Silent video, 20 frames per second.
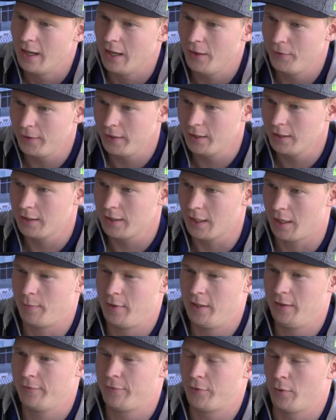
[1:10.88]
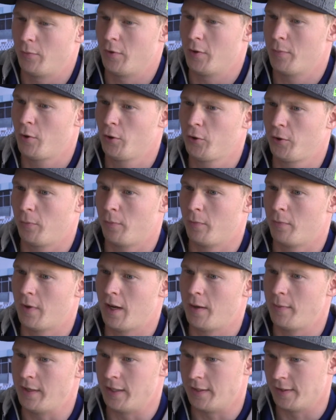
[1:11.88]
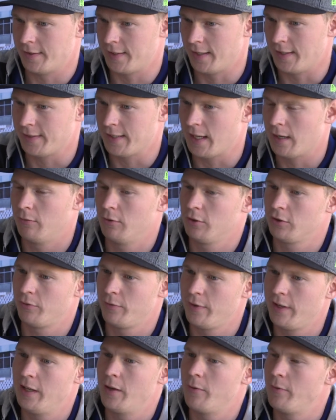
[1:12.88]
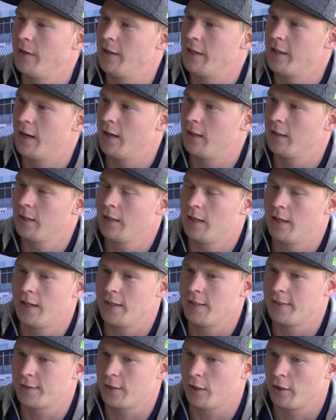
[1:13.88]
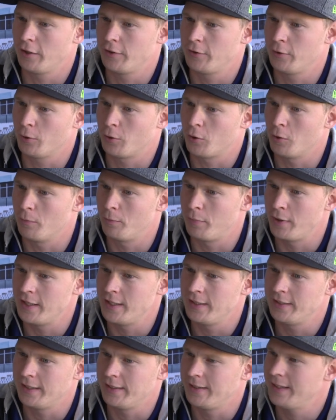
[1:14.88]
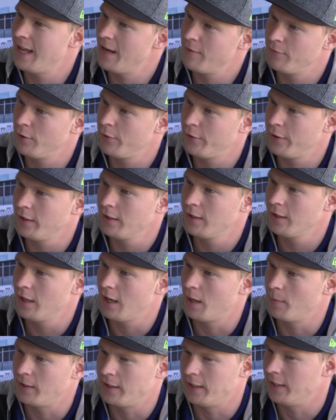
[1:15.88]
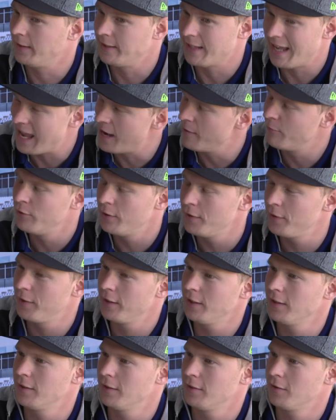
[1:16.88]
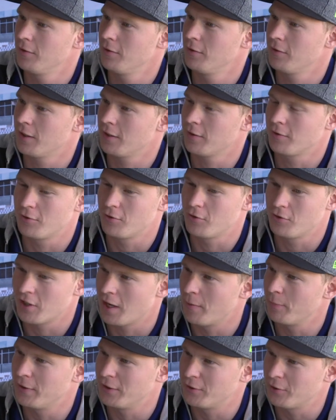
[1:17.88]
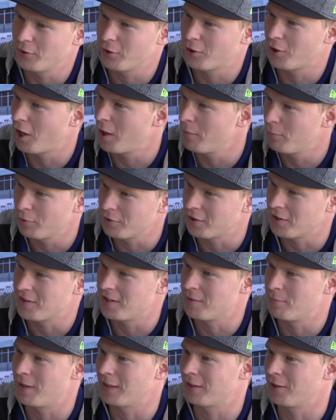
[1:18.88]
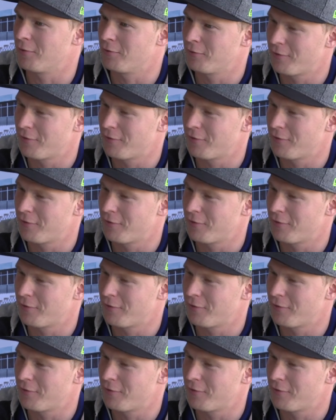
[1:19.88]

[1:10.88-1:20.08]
I think, I mean, from the bottom. I mean, since I was really, really young, I started to compete in everything. I mean, in everything. The jump into the car, put the seatbelt on